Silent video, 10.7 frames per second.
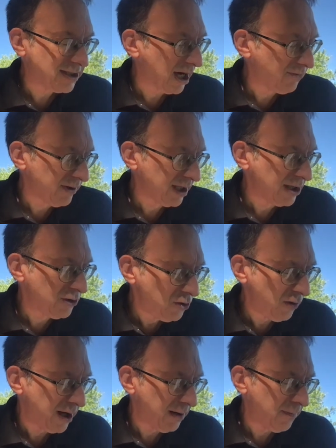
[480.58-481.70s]
I really knew
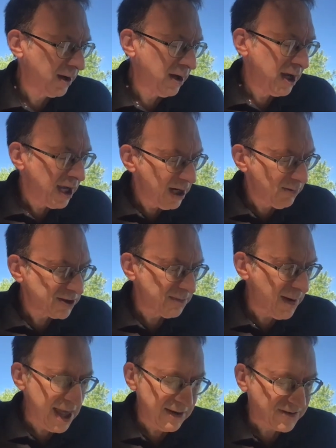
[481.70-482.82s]
him. He was a
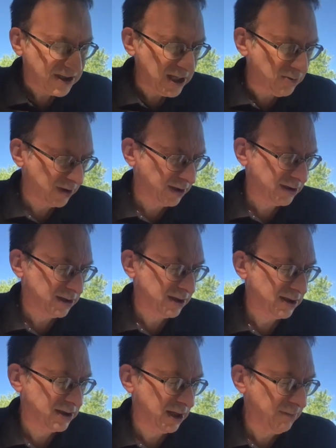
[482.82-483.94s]
man of secrets,
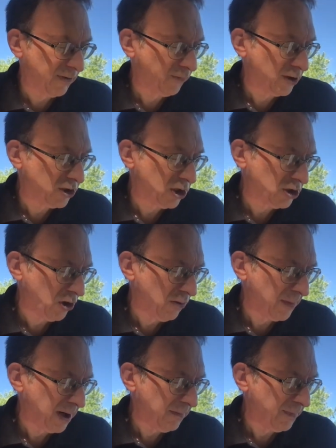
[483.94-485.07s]
some of which he told
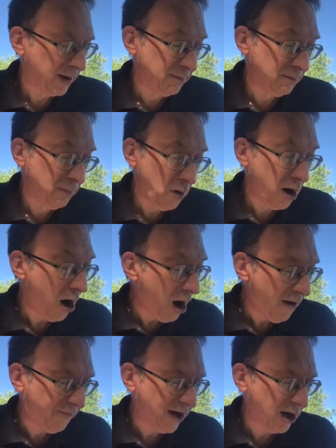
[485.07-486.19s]
me, but more
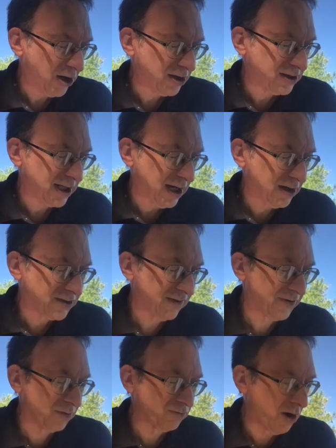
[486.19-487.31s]
often I heard tales of
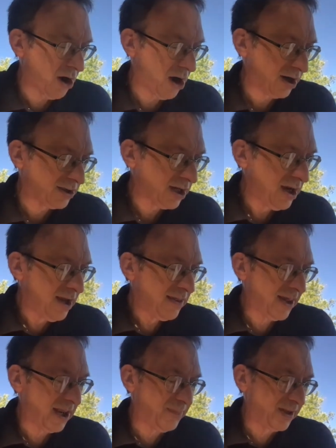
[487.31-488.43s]
the wrongs
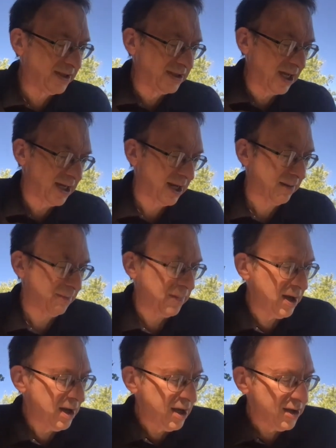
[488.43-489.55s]
that had been done him.
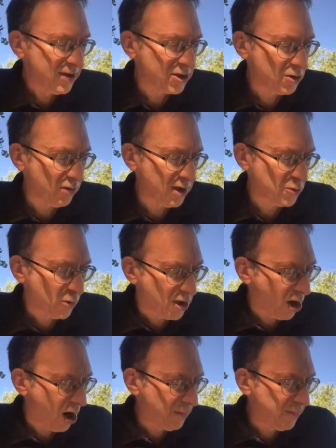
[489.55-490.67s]
The stories were
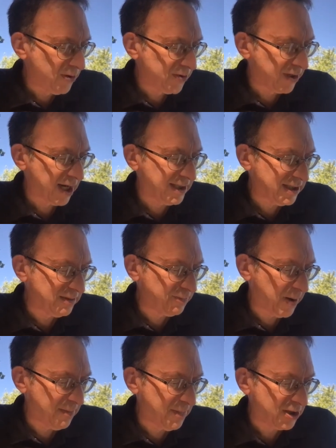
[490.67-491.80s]
garbled, and I didn't
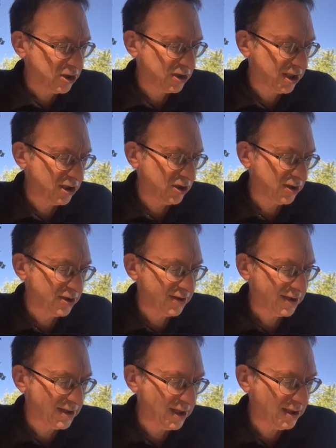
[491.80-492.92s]
pay much attention to the
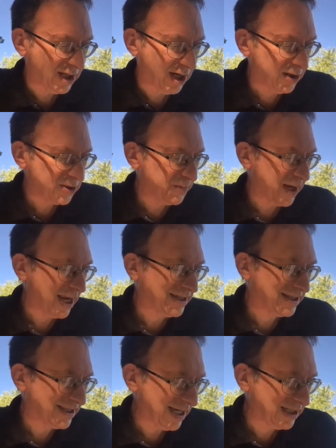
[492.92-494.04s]
details, but I
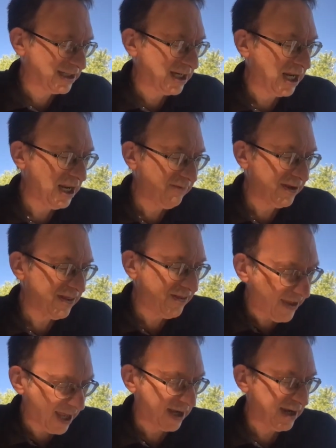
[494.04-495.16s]
sensed, even
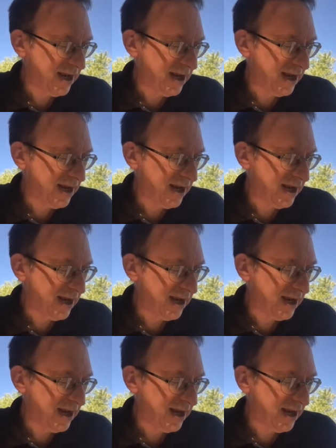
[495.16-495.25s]
then,